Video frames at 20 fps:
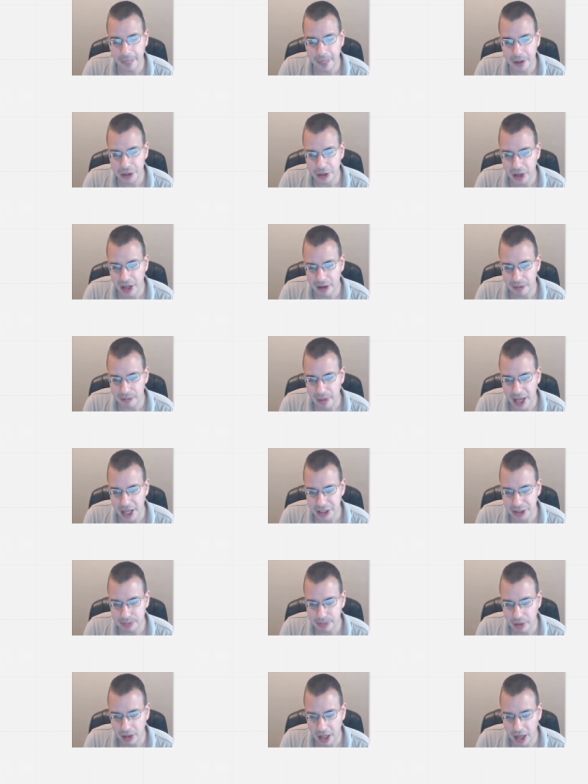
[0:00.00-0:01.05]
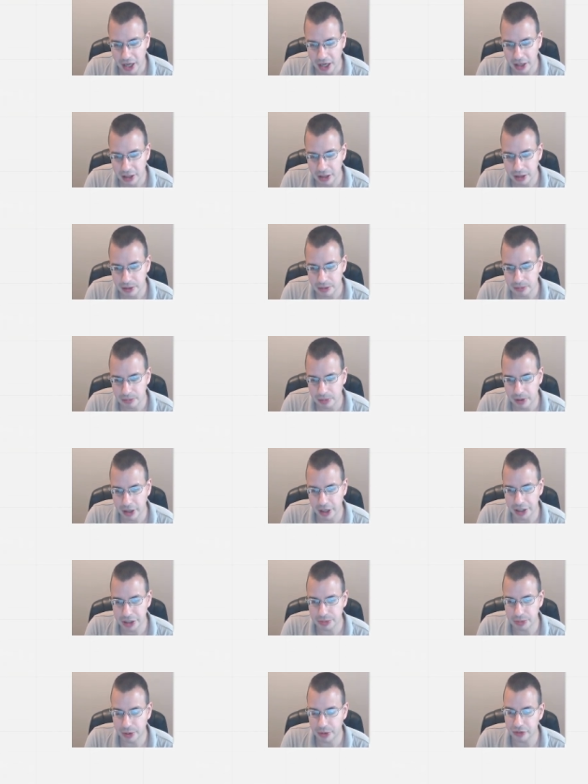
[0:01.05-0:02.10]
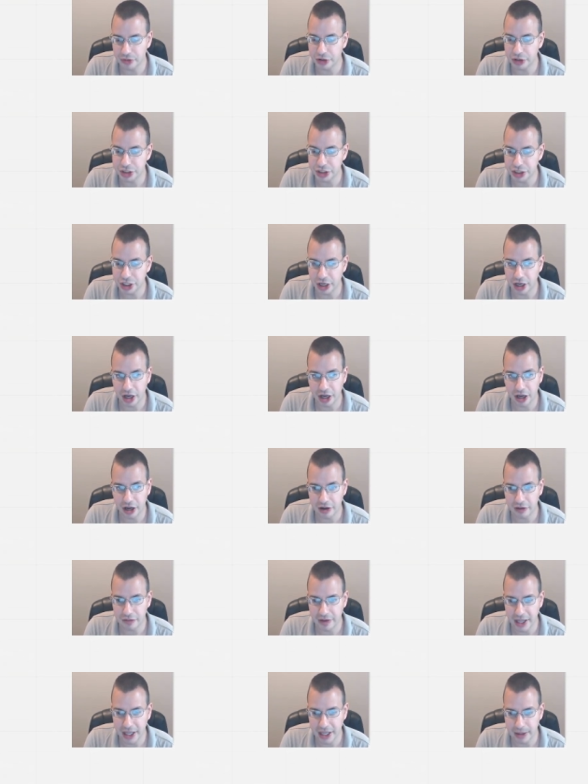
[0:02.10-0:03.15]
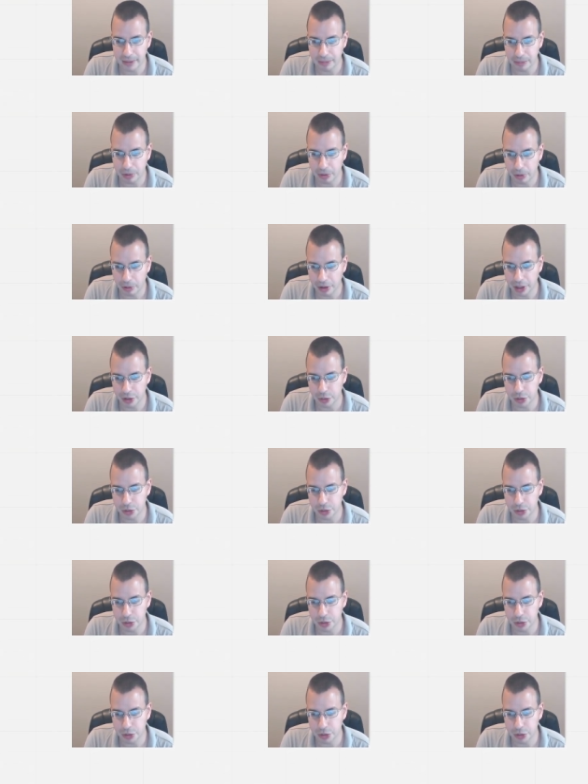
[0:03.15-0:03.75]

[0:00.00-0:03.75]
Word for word: So we have mass block plus moment inertia of a pulley,